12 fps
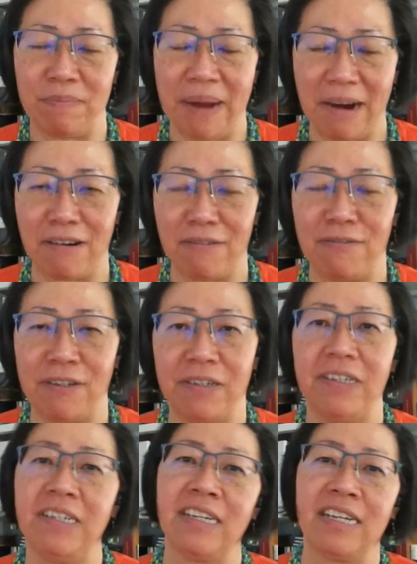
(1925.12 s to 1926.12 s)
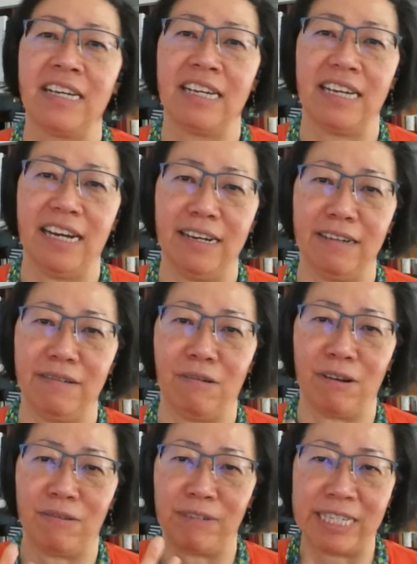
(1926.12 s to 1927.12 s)
powerful
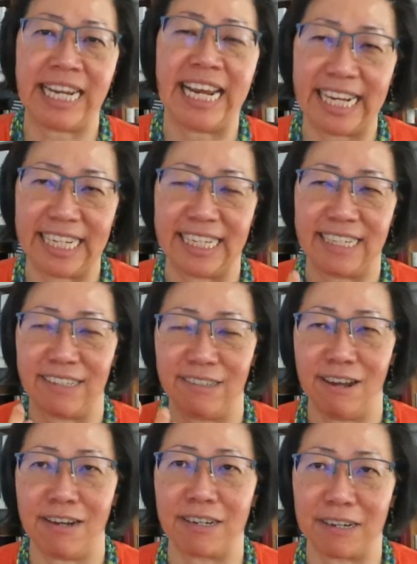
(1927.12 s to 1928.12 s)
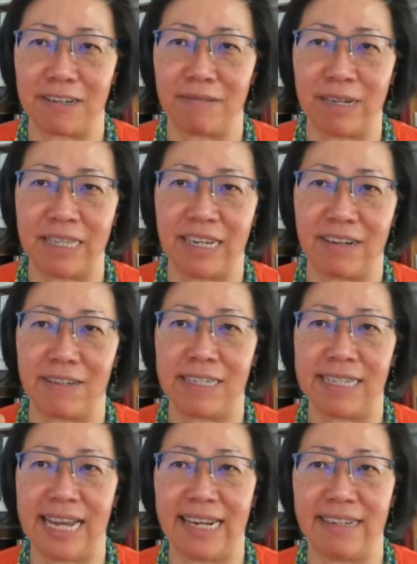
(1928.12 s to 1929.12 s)
or retained longer when there
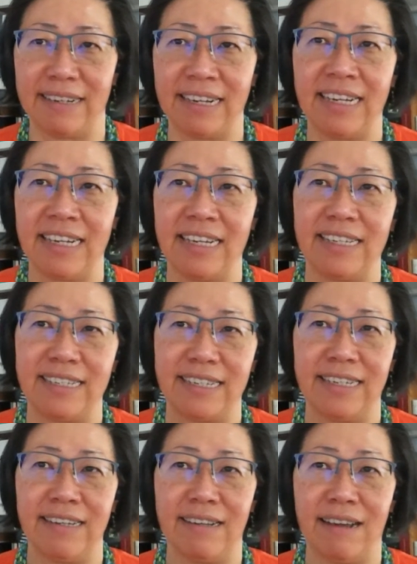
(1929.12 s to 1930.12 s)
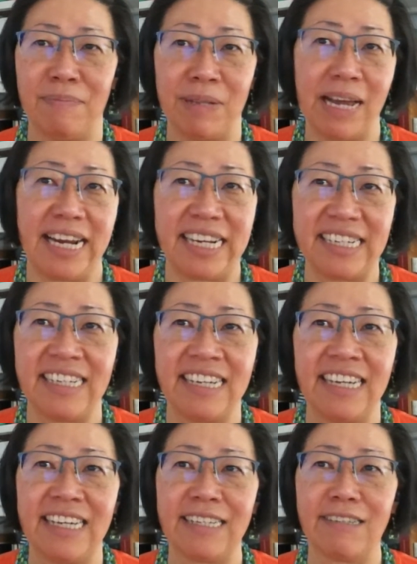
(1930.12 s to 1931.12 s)
is that applied
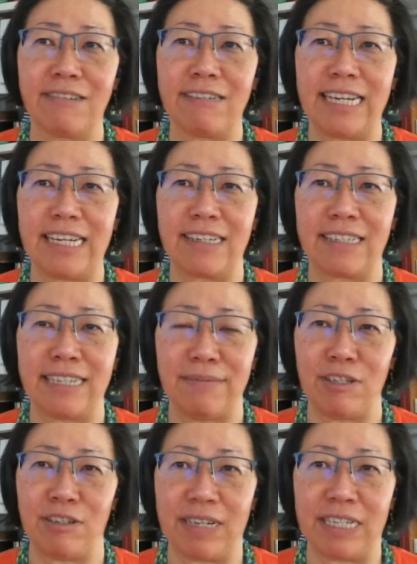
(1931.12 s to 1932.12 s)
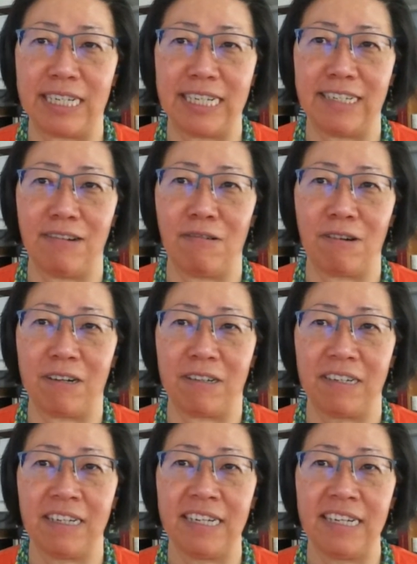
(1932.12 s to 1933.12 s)
learning, demonstration, or
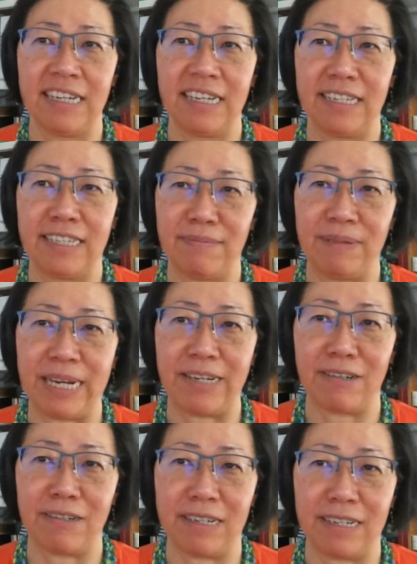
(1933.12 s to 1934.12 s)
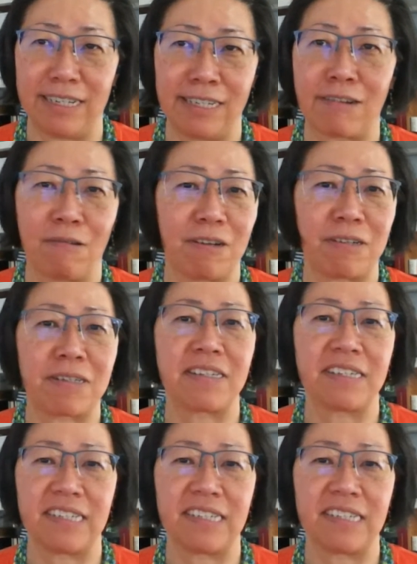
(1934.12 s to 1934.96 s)
debate or discourse.